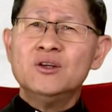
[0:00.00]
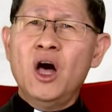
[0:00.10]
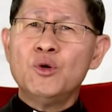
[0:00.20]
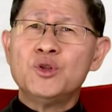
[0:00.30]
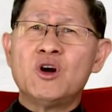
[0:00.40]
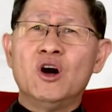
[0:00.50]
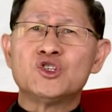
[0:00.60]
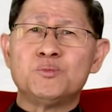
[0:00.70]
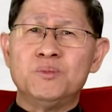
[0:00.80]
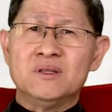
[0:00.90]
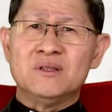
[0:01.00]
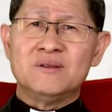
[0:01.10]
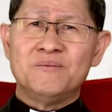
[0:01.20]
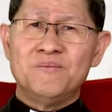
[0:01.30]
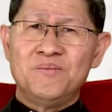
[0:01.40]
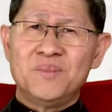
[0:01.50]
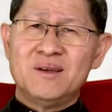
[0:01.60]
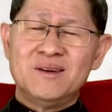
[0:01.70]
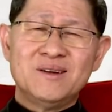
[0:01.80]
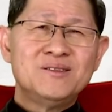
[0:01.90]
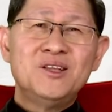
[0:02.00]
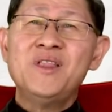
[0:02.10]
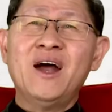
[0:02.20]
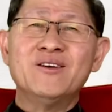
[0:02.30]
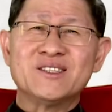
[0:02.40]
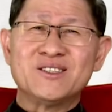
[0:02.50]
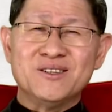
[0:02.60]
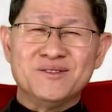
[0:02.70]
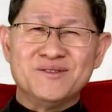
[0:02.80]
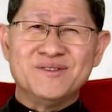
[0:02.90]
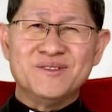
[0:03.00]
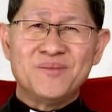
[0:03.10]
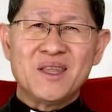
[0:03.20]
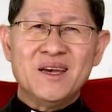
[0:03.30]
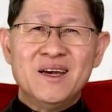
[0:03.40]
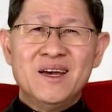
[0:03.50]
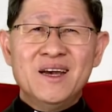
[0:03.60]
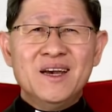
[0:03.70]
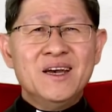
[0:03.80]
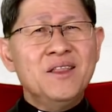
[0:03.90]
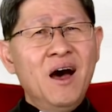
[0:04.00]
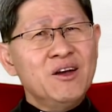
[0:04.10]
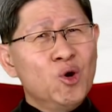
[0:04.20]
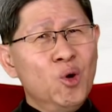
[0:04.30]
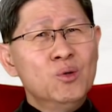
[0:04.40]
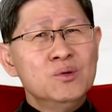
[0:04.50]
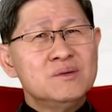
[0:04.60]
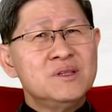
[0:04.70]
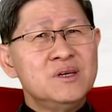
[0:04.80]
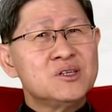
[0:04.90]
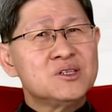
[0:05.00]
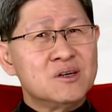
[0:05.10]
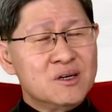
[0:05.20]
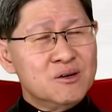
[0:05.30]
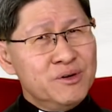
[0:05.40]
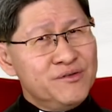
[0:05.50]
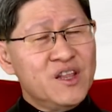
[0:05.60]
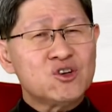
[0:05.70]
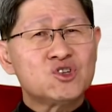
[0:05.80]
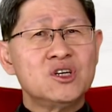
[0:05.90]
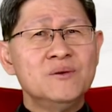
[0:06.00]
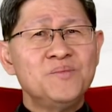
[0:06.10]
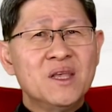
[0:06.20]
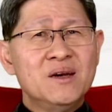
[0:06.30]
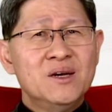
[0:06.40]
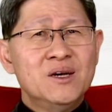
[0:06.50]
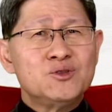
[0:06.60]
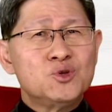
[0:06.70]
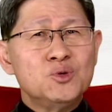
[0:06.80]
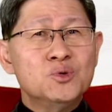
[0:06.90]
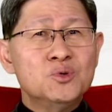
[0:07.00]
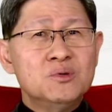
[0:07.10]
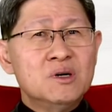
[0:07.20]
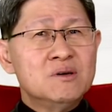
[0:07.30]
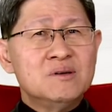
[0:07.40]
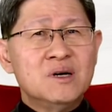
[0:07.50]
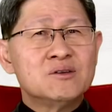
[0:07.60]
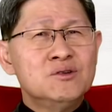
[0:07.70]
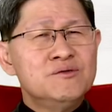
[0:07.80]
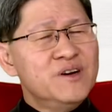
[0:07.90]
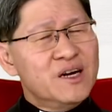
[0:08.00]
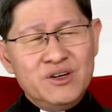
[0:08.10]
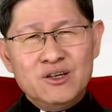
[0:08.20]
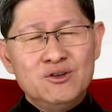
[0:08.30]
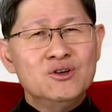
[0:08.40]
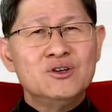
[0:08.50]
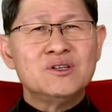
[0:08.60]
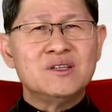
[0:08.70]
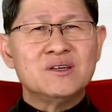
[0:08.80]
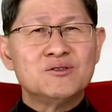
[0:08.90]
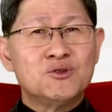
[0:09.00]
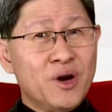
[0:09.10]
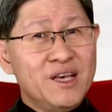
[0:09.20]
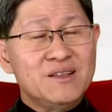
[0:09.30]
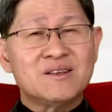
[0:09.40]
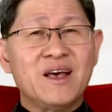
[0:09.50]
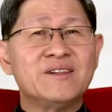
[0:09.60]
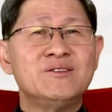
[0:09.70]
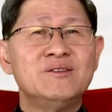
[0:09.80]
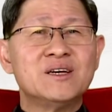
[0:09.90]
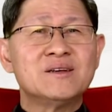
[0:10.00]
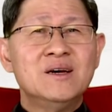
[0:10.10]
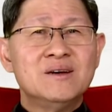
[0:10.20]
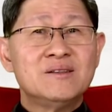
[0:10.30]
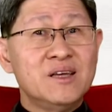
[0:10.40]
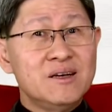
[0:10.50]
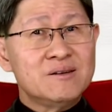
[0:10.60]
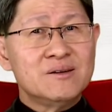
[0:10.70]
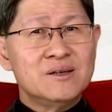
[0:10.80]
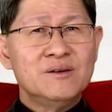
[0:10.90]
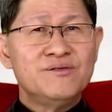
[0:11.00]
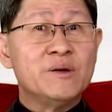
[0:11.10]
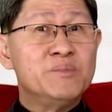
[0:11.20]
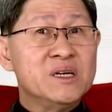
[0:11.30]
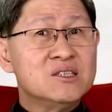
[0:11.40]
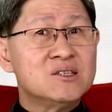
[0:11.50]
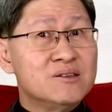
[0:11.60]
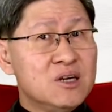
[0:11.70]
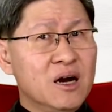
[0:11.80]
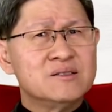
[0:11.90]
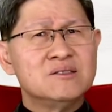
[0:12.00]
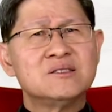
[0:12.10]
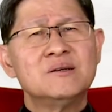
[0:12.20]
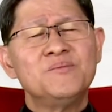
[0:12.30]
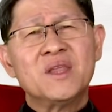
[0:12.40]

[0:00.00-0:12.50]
Now the gospel, the narrative. And I owe this reflection to a very good and great Catholic thinker, Fabrice Hadjadj.